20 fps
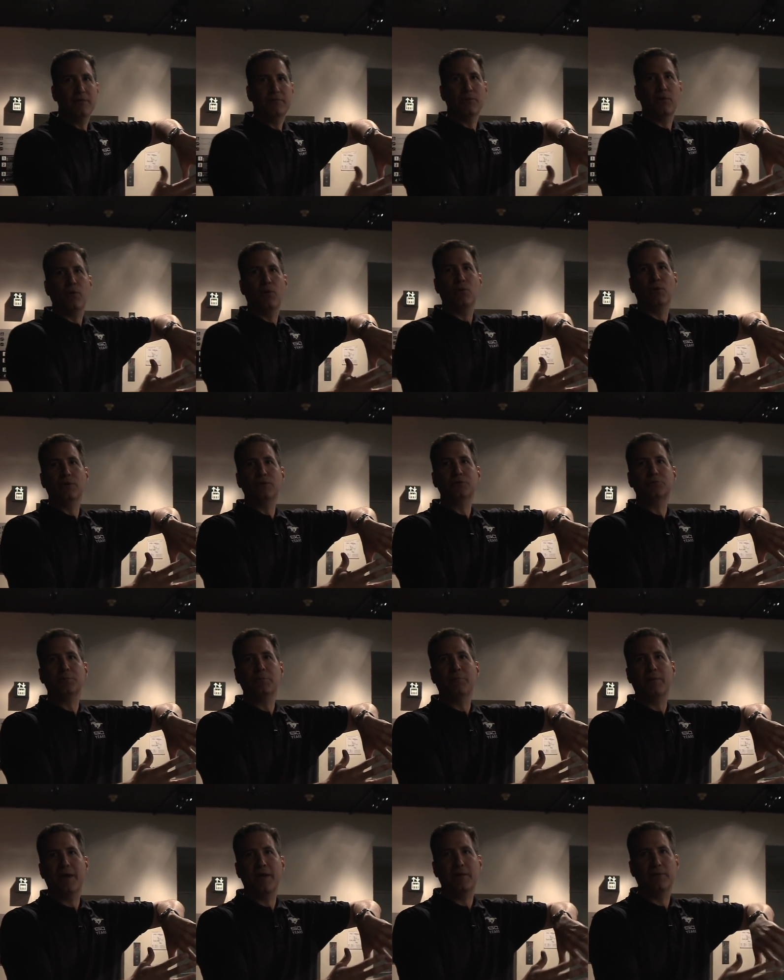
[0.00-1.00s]
the whole
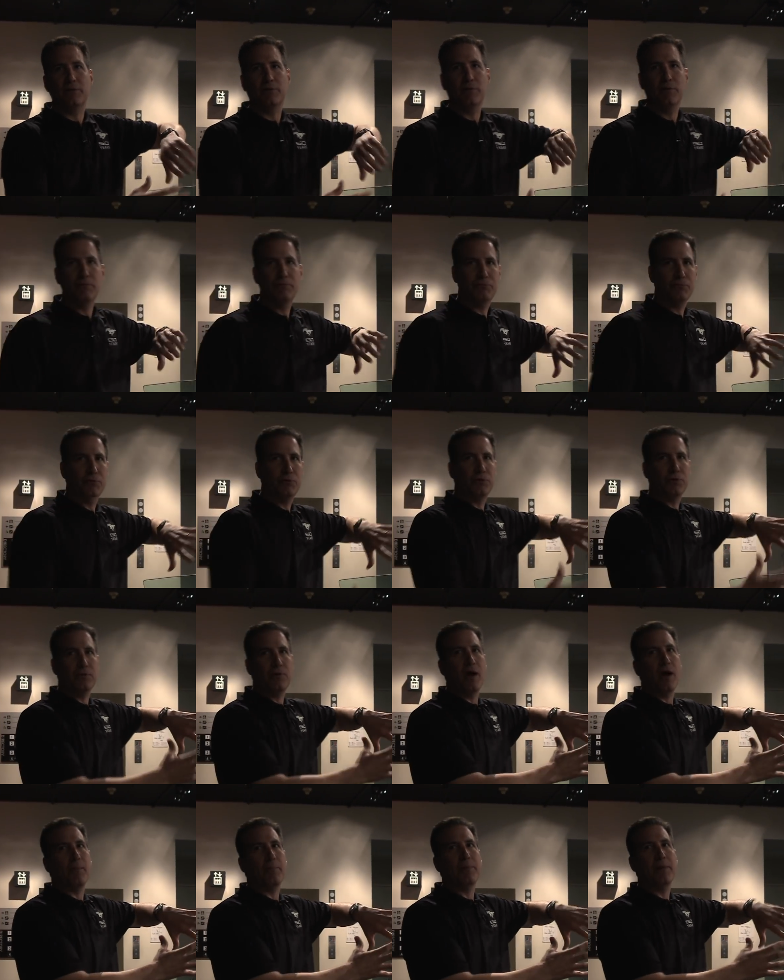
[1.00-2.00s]
instrument panel
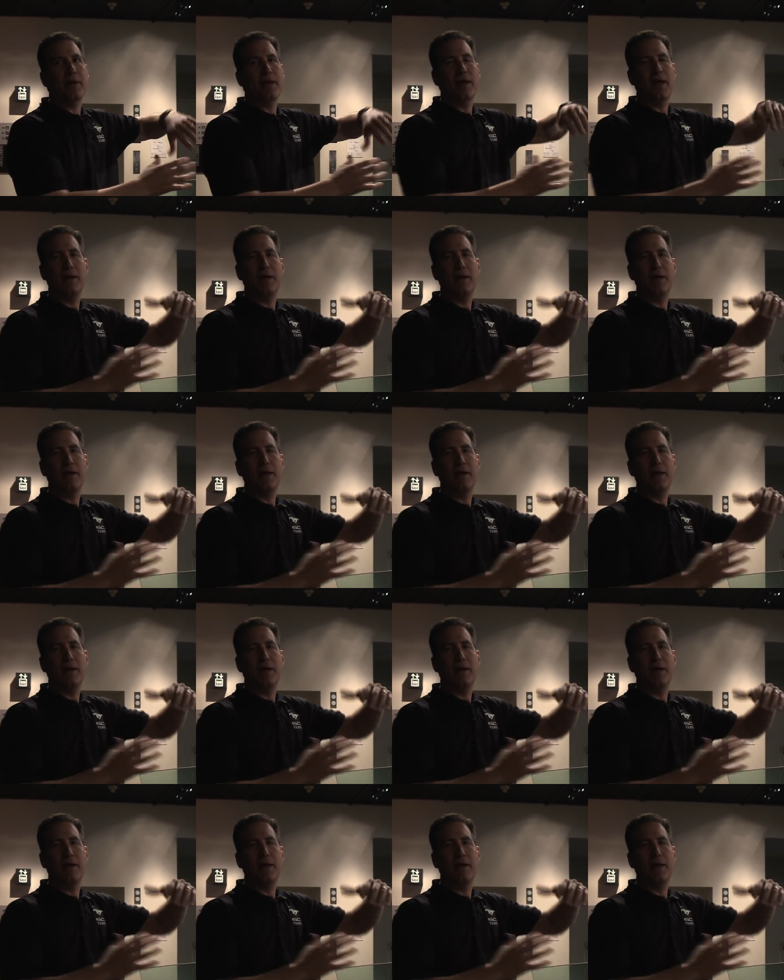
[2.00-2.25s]
further up